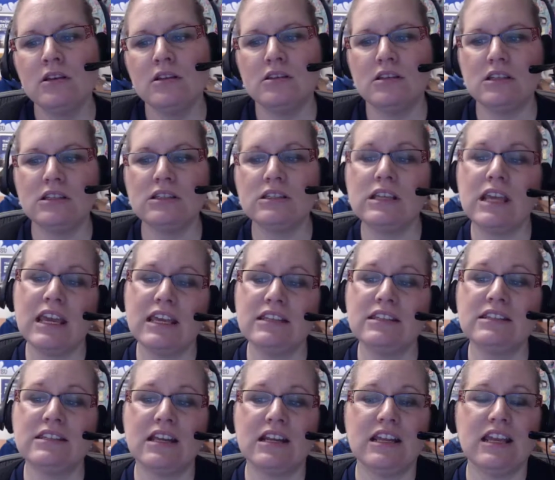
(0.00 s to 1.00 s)
This case
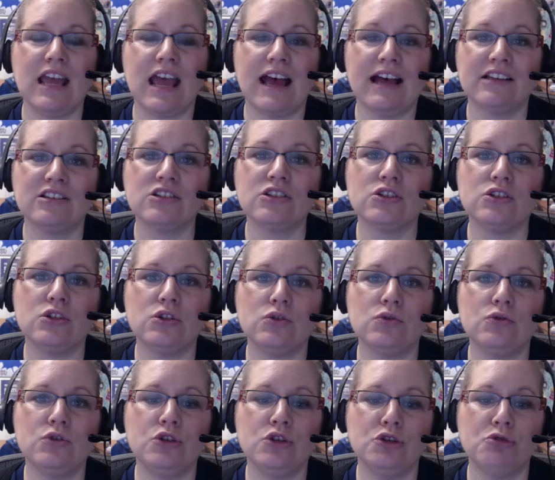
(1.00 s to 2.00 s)
study asks
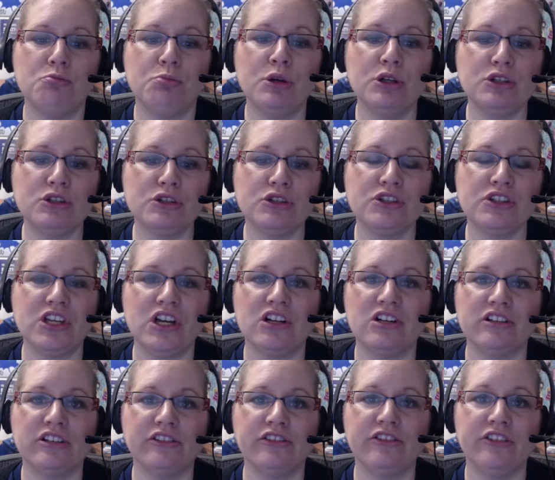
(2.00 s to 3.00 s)
you to put
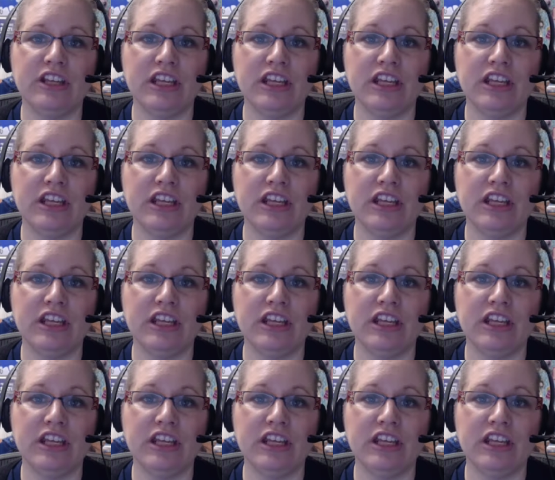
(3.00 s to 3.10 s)
yourself